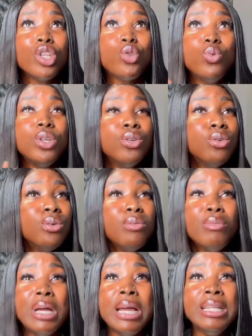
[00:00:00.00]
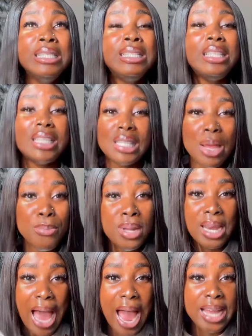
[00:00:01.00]
will
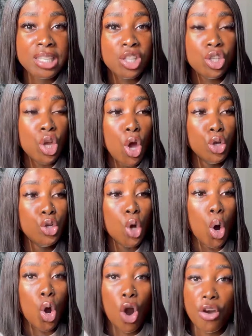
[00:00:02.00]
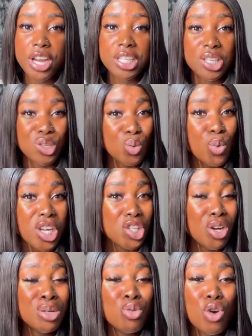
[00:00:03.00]
destabilize your current
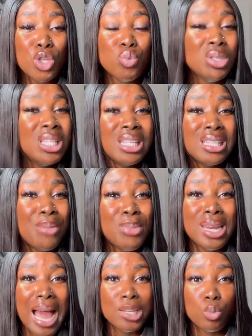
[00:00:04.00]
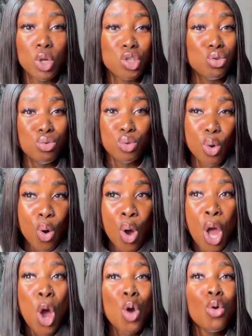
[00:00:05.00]
situation. Growth will destabilize what you
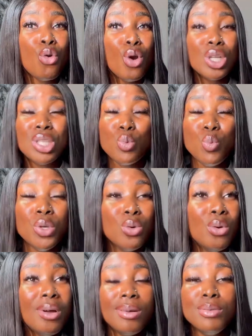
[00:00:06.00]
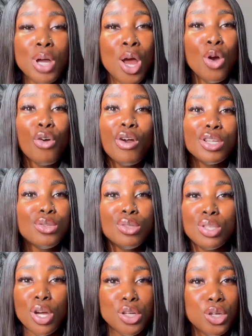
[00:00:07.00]
know. Growth will turn